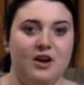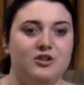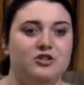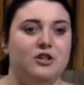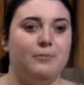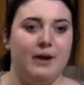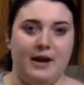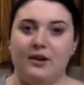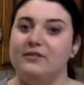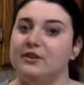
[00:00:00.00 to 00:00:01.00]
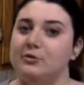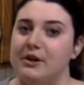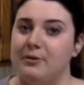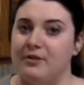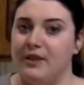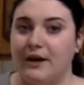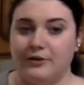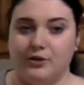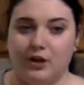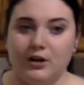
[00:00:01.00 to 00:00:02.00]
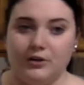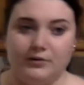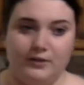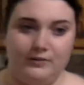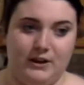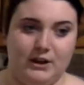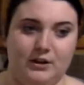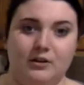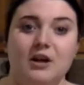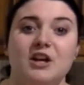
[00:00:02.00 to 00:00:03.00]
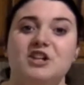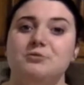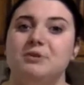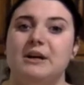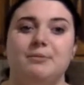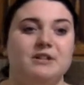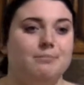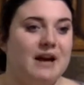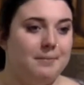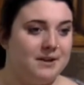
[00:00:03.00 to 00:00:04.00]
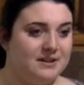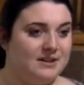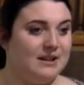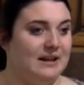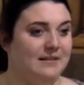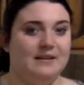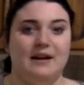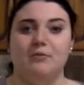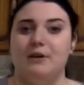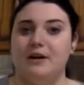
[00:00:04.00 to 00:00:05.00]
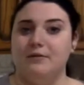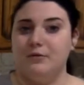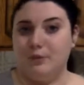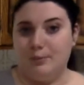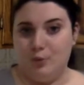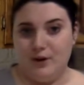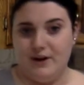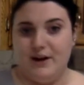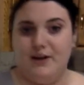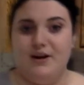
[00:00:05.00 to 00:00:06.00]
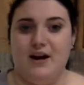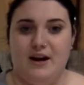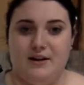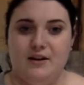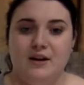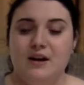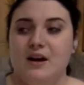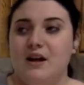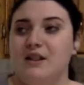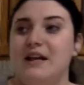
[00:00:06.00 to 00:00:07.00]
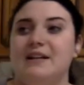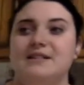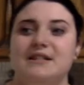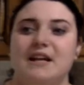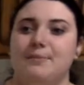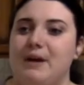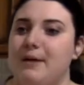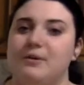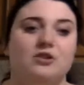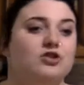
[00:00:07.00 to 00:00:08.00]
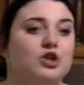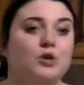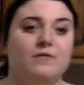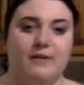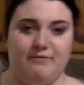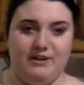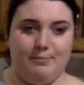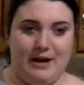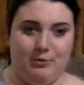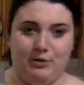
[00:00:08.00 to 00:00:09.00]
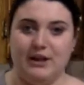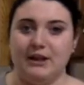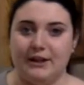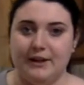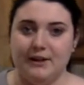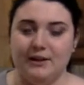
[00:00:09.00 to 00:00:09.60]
So you're paying over $21,000 for the vehicle, split up into payments at, let's say, a rate of 3.99. Let's say the payment is $250 bi-weekly.